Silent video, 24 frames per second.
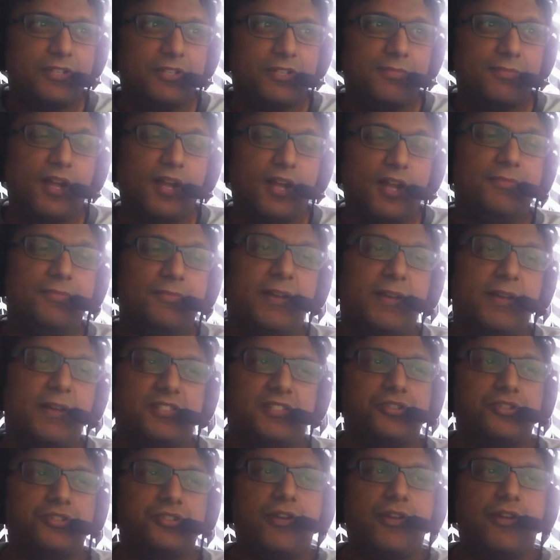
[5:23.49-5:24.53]
You become the best
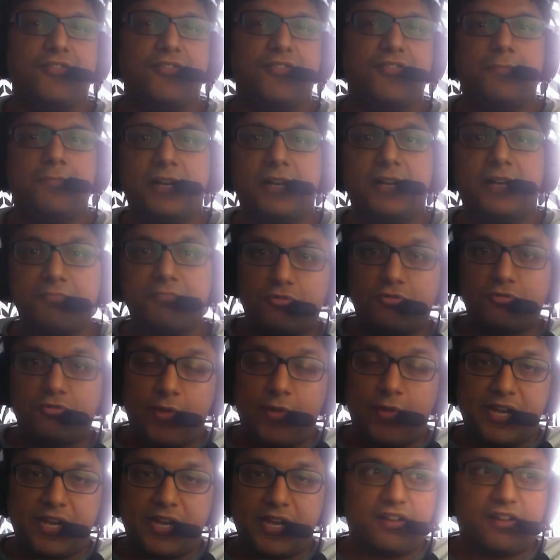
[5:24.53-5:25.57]
teacher ever by
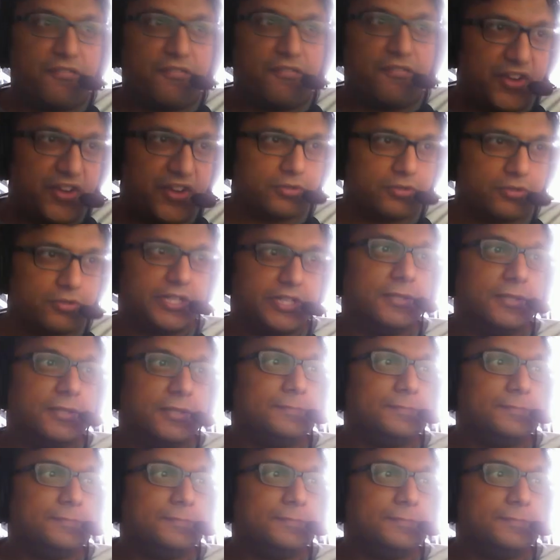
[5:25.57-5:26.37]
grading fairly.